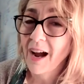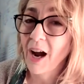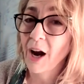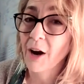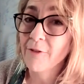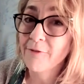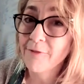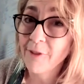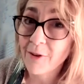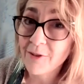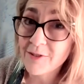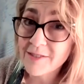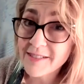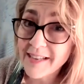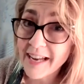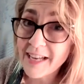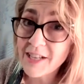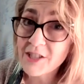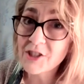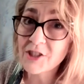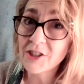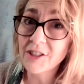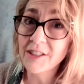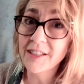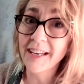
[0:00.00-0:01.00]
Our
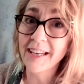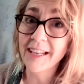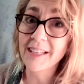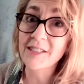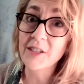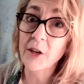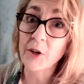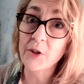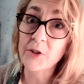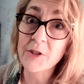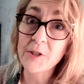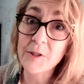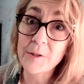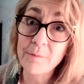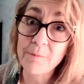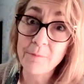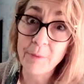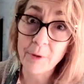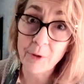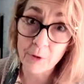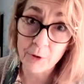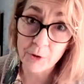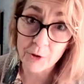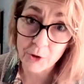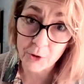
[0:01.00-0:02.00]
foundation is our
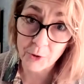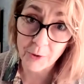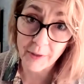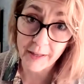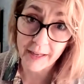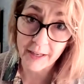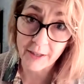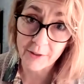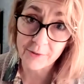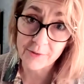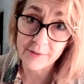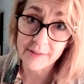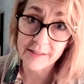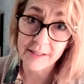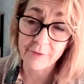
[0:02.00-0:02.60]
spiritual house.